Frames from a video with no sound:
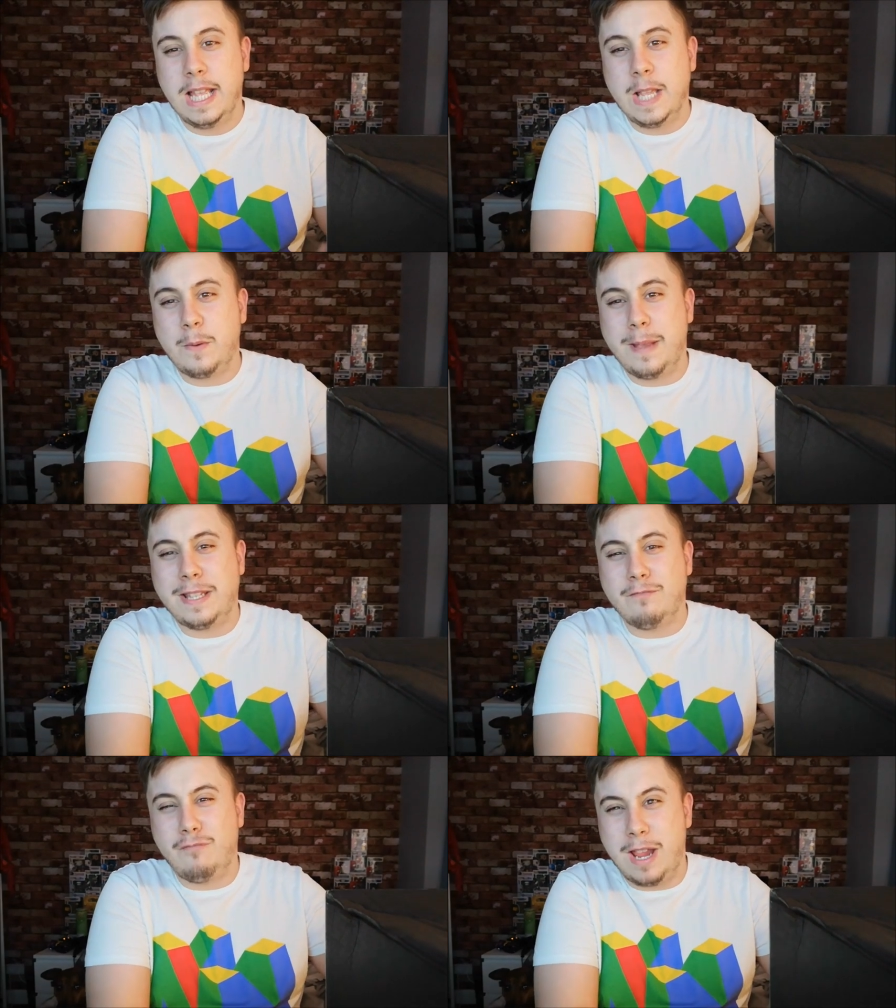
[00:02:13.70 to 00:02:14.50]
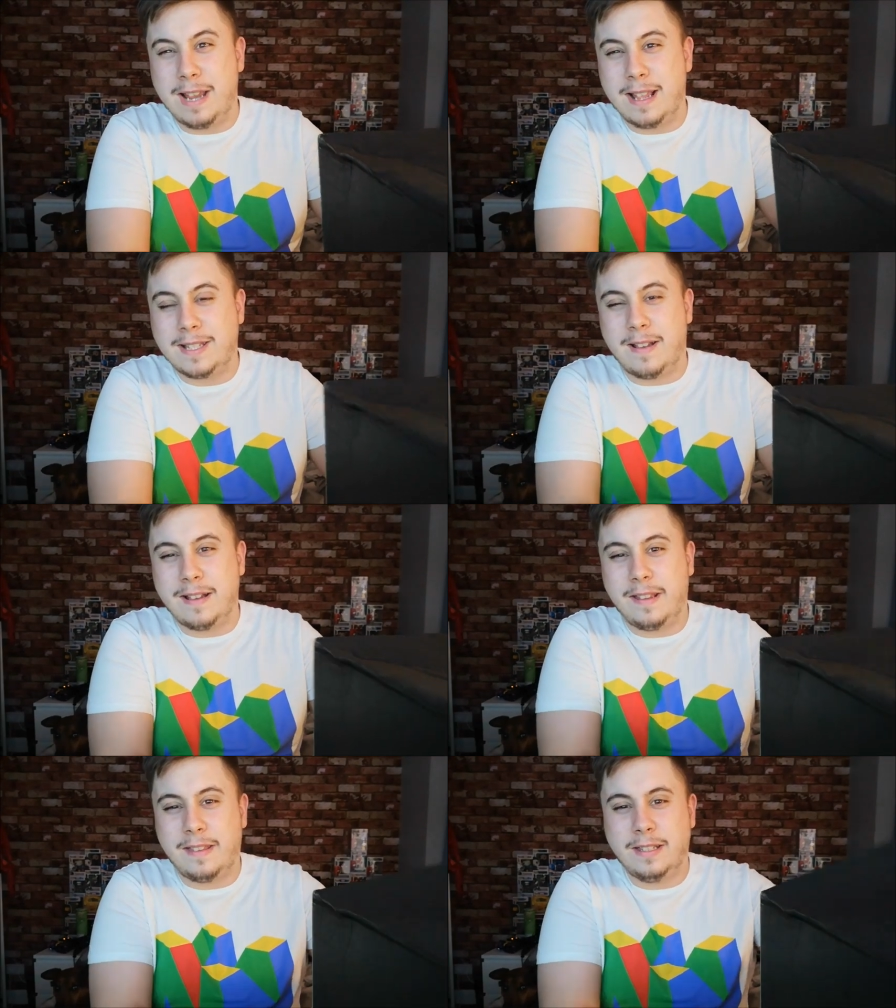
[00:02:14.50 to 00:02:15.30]
it's what makes it really
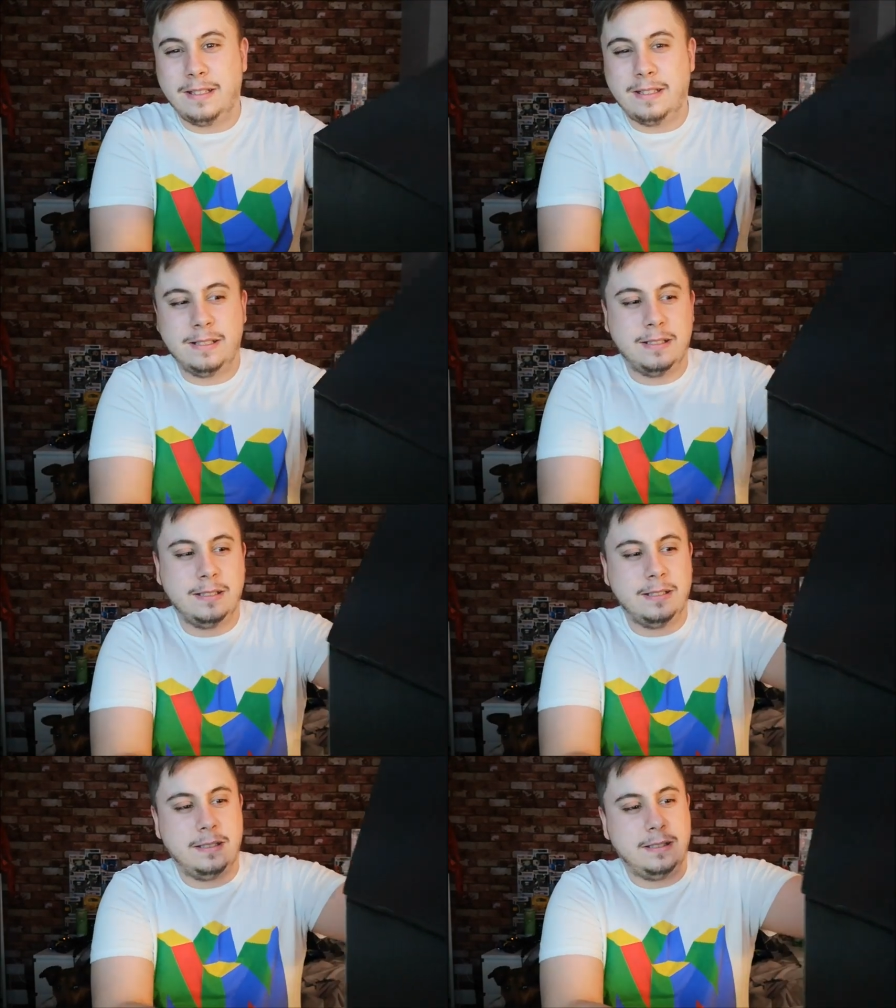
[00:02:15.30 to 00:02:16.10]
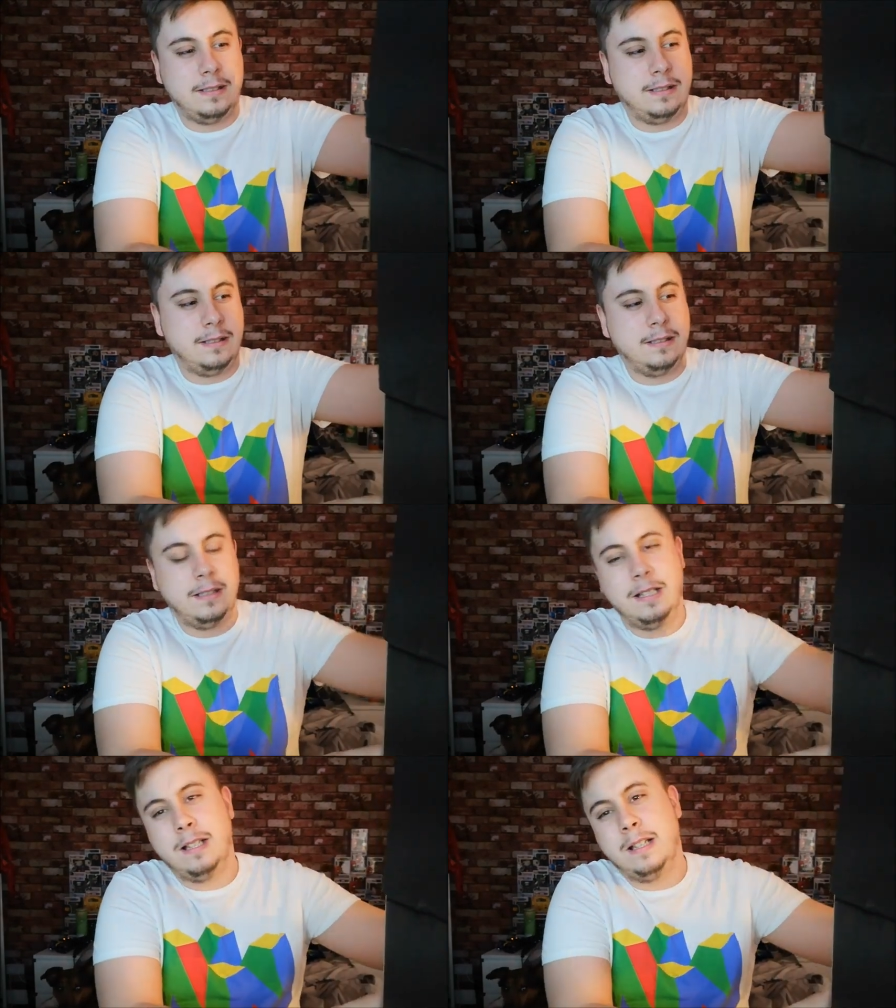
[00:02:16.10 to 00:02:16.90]
exciting, I
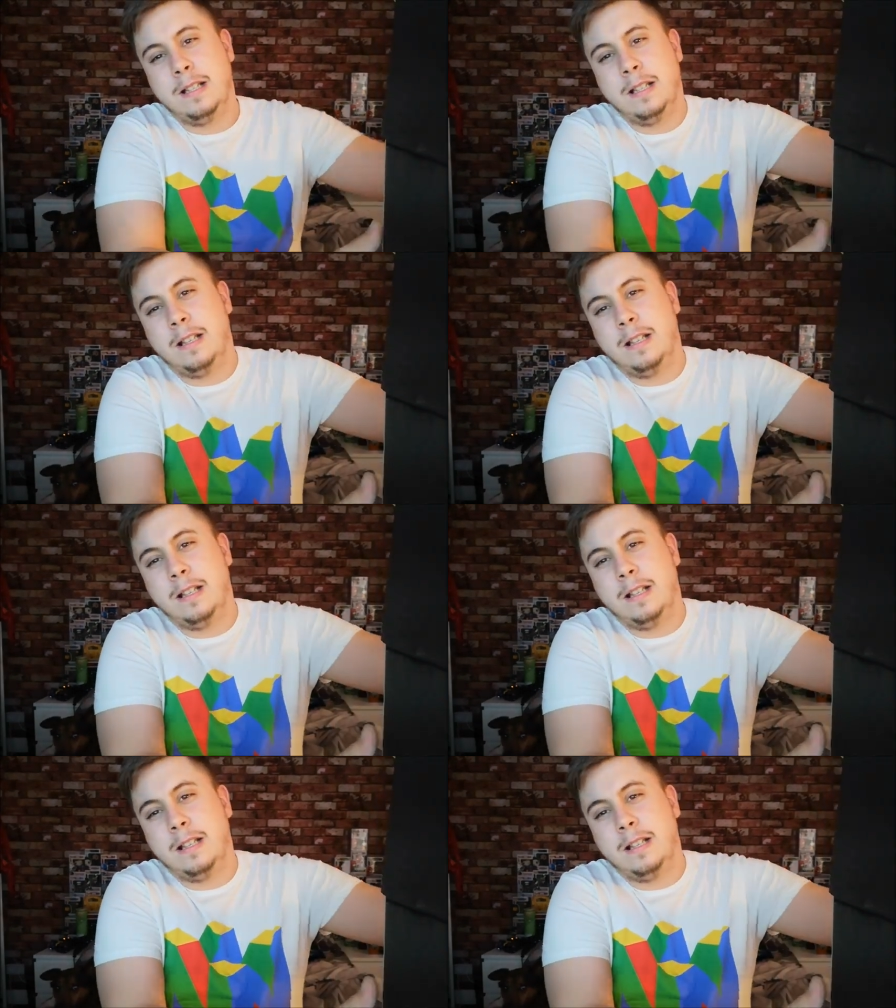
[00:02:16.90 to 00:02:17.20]
think.